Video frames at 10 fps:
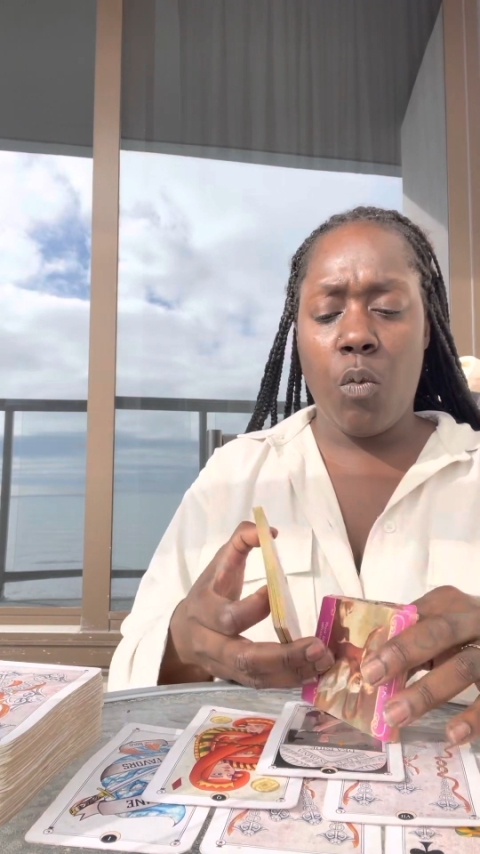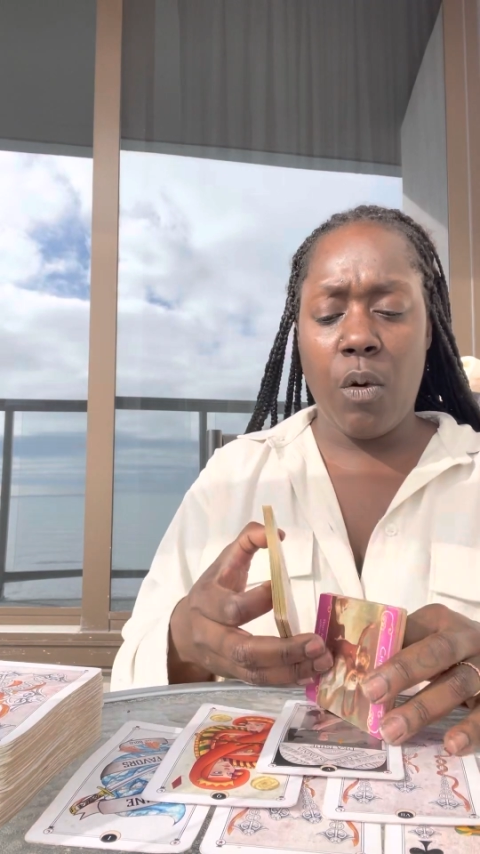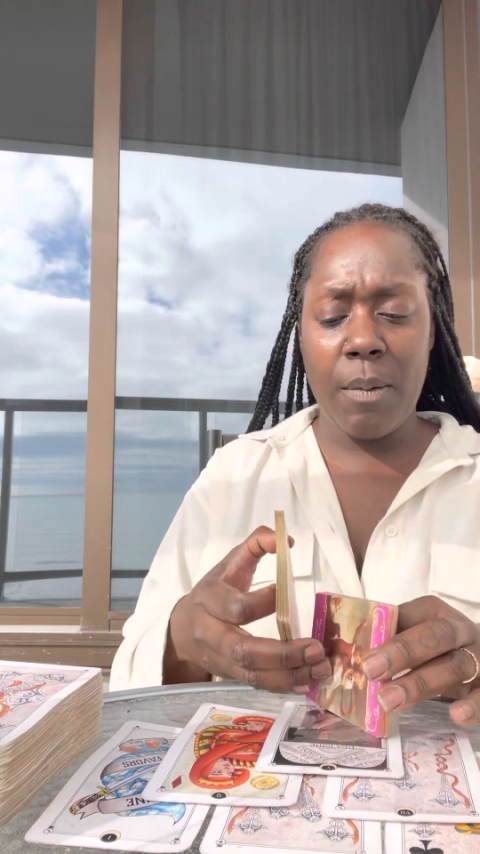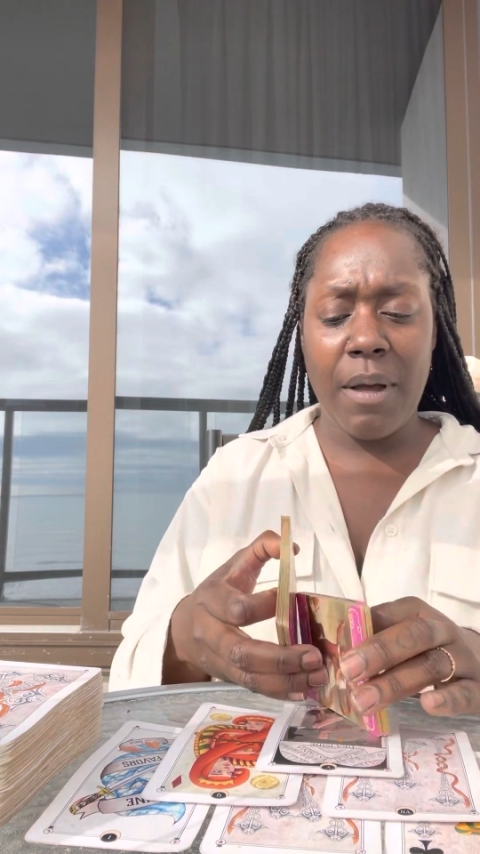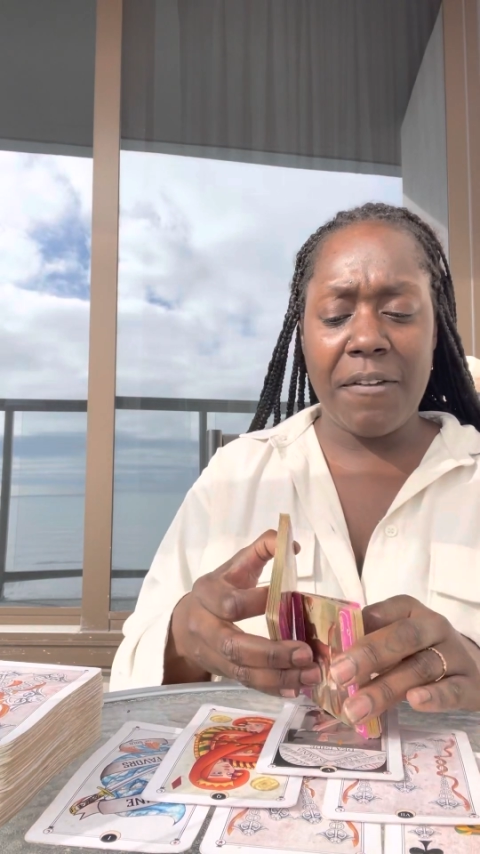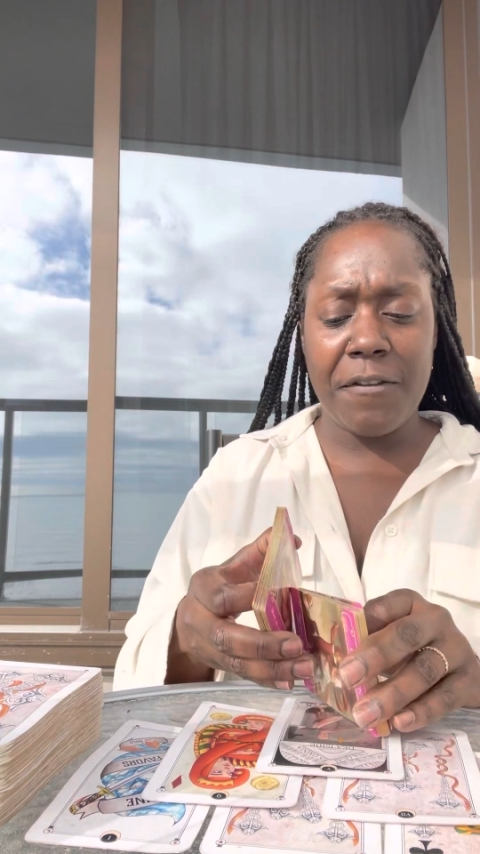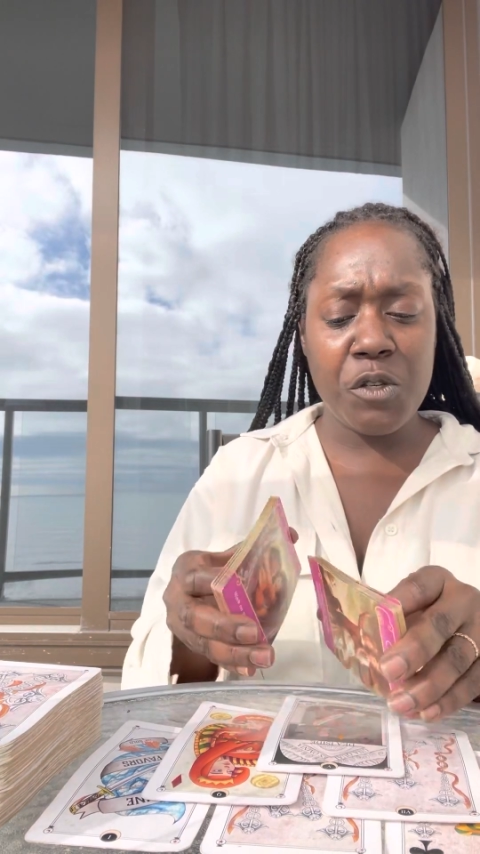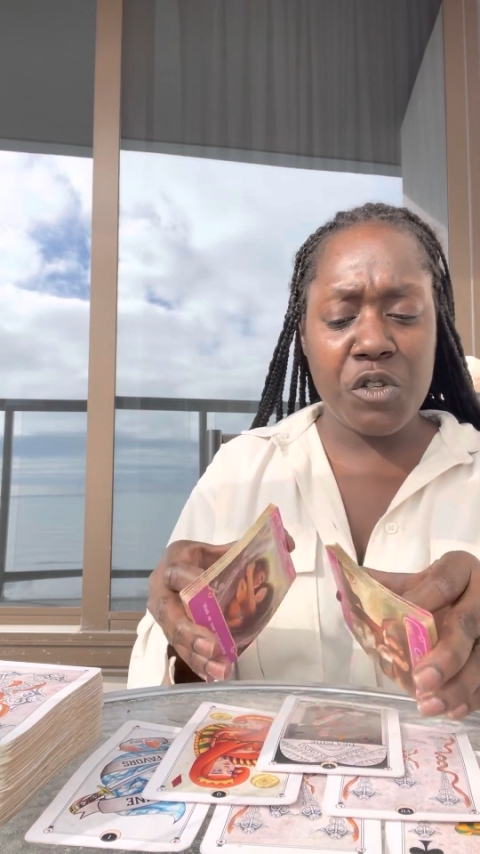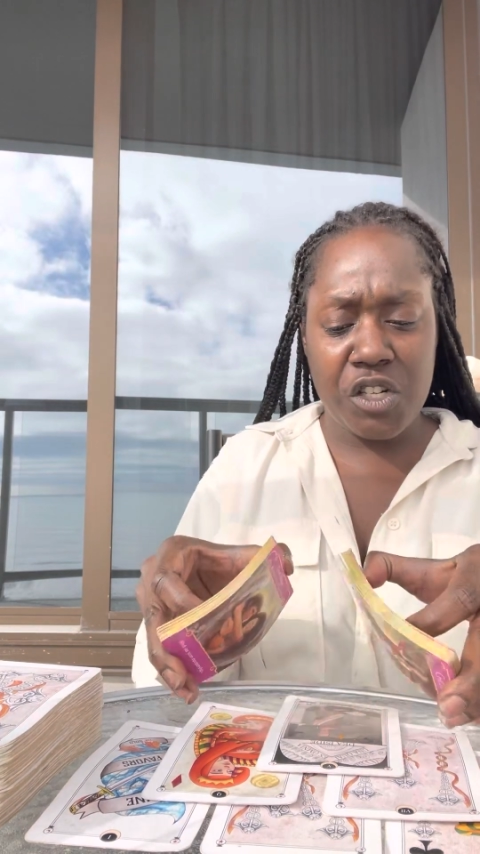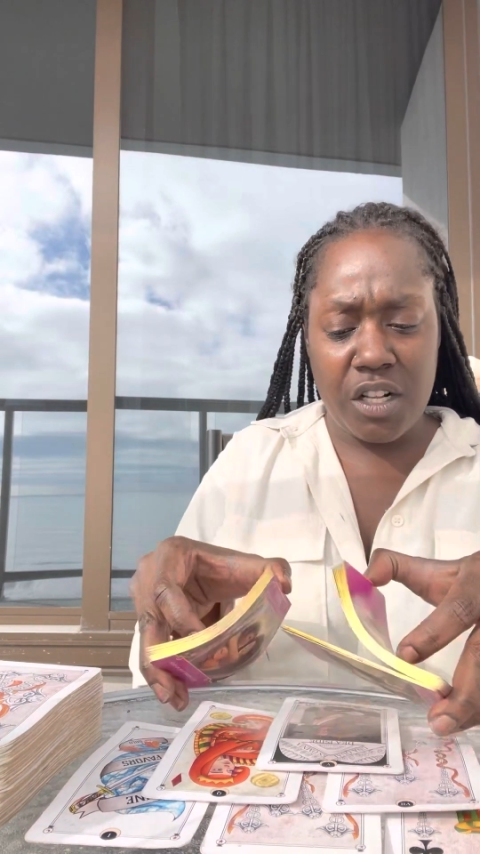where my
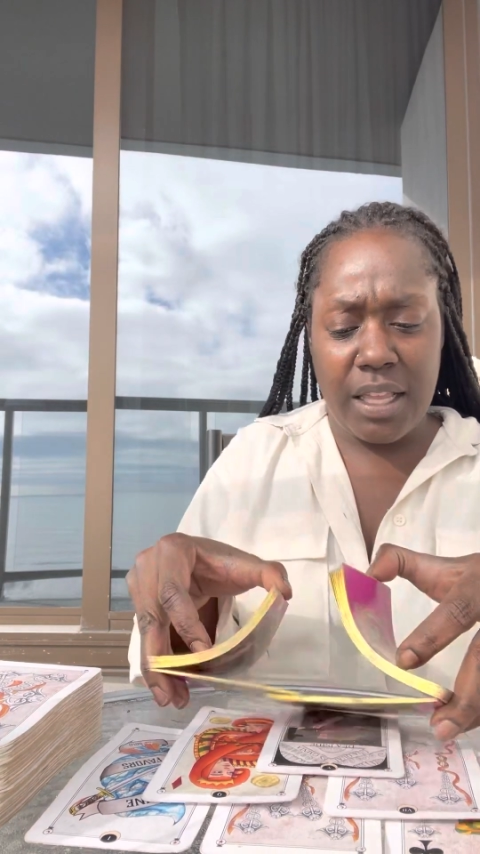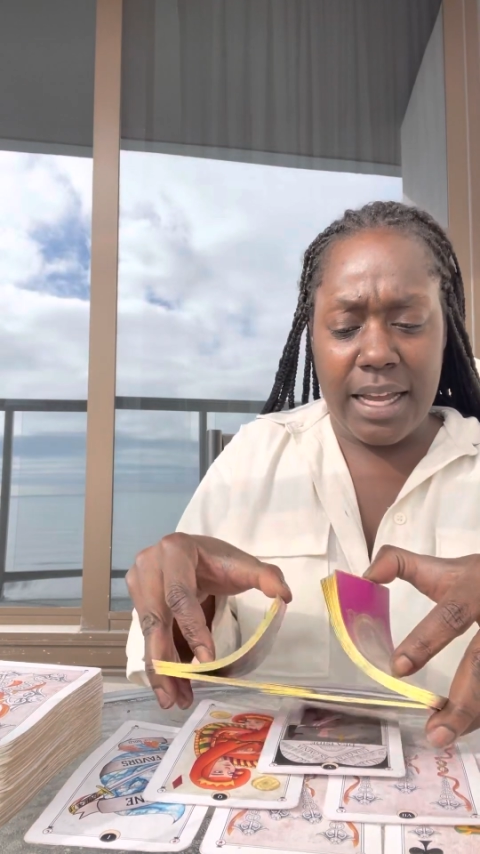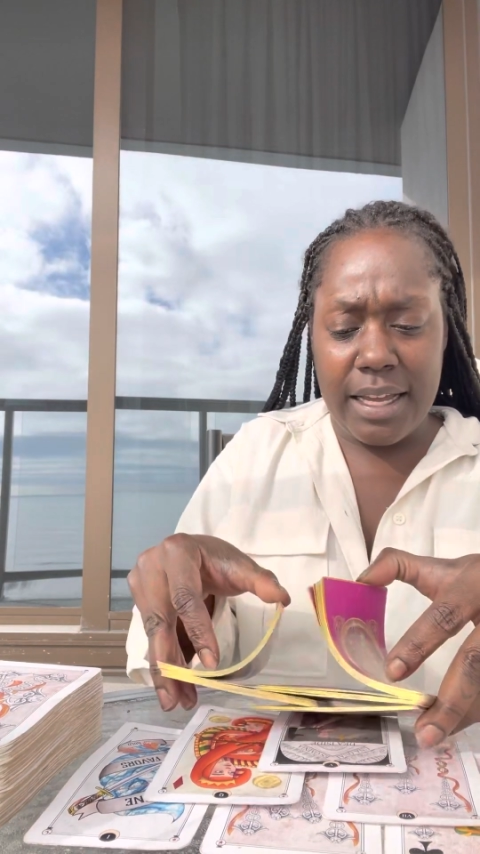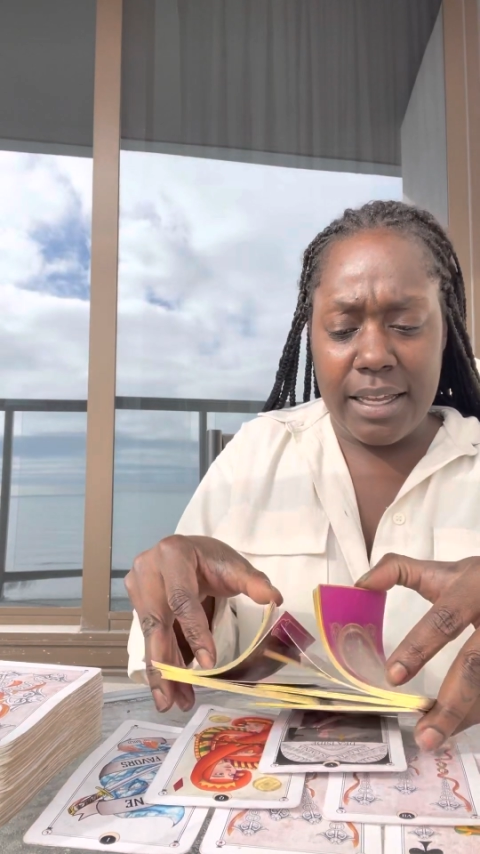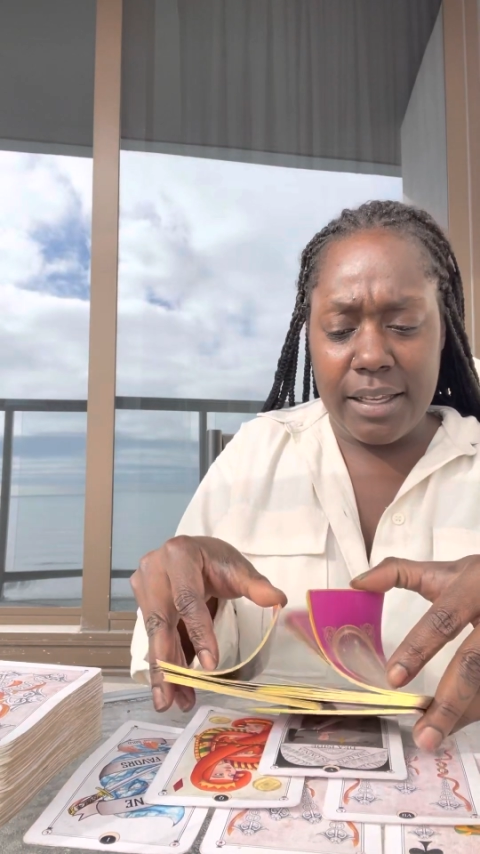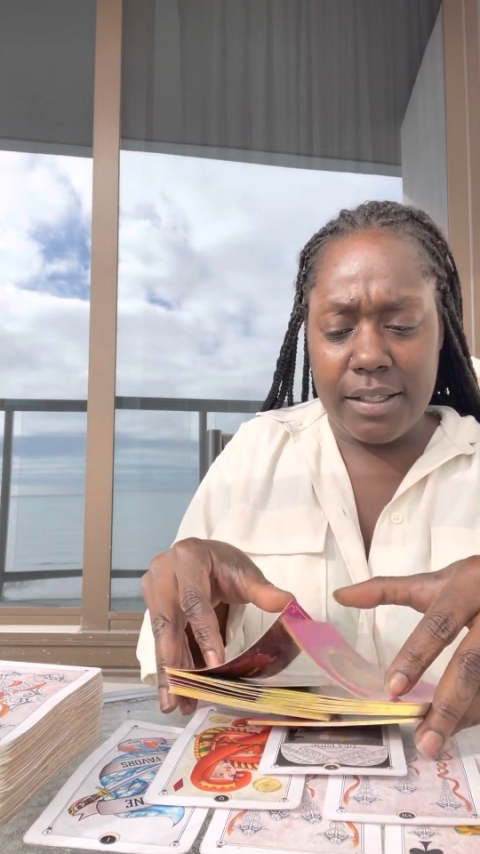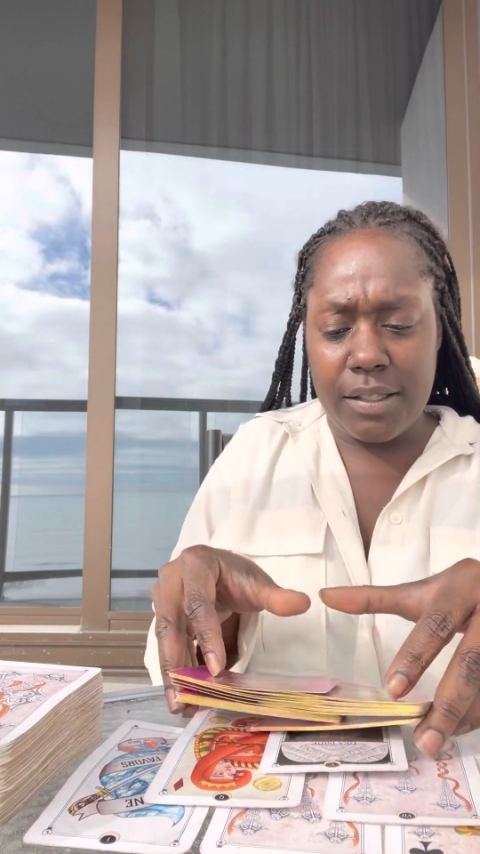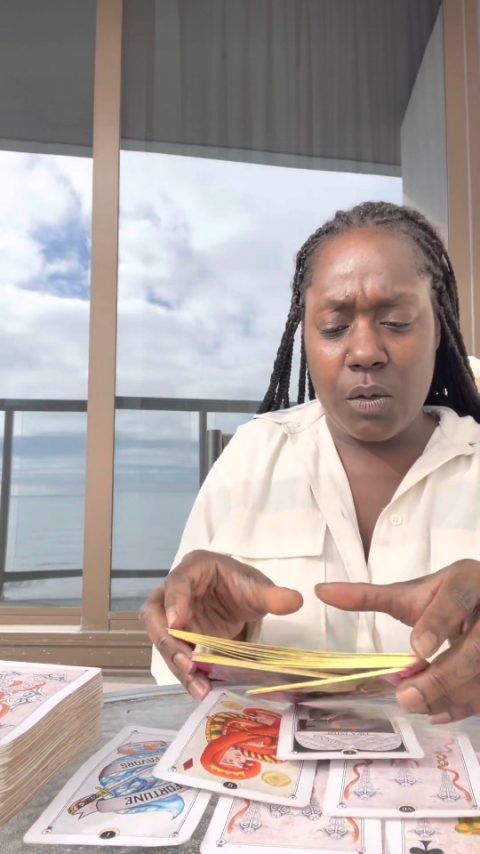future lies,